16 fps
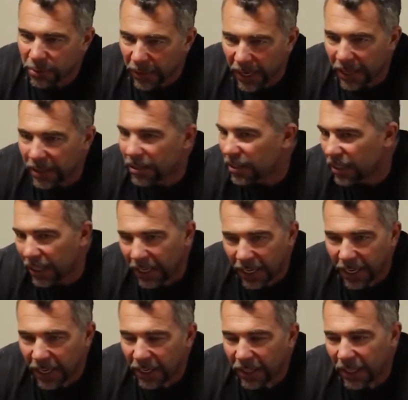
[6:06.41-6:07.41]
We're not seeing
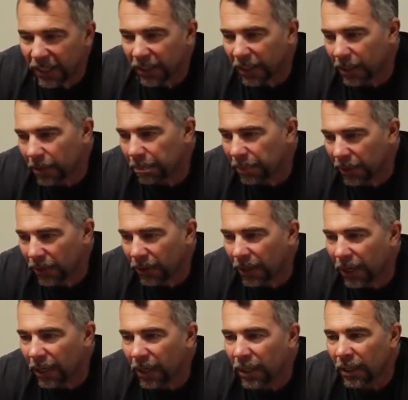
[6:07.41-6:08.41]
anything. The
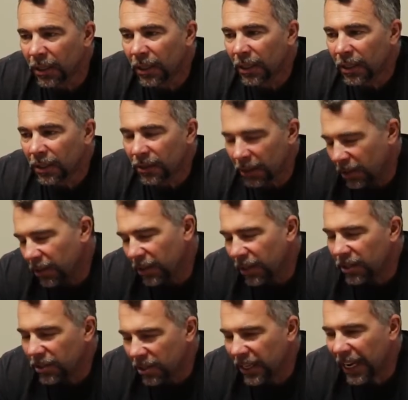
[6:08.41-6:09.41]
computer or
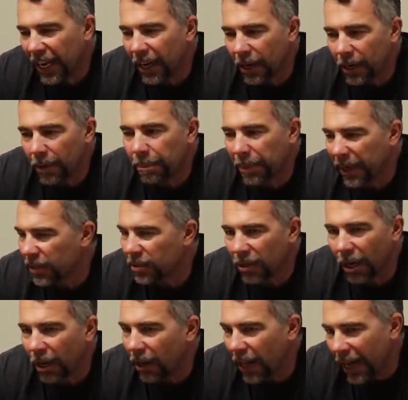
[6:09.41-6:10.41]
the scanner picks
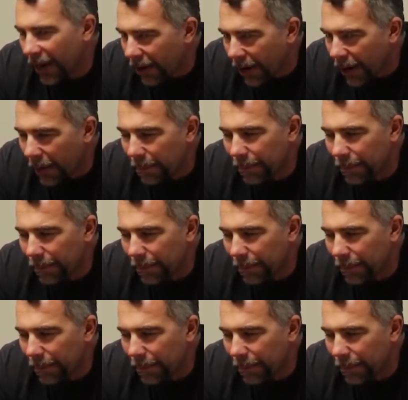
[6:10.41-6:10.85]
all that up.